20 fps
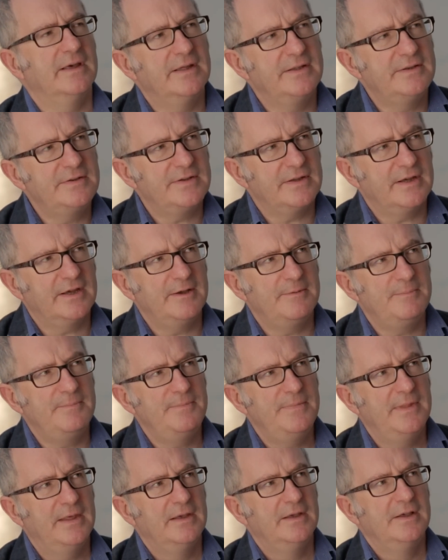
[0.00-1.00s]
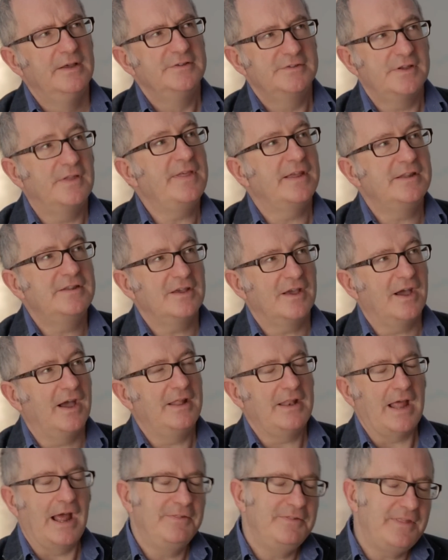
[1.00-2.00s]
And So they did,
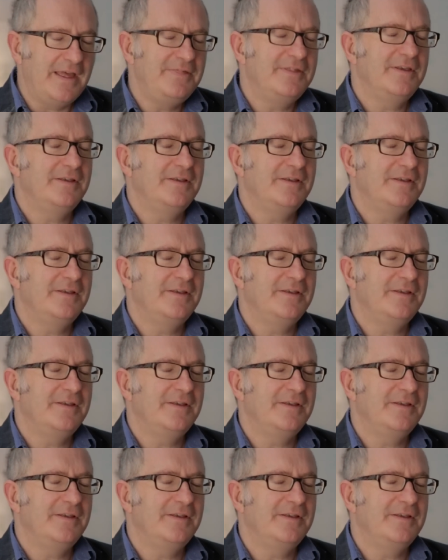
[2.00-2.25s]
and then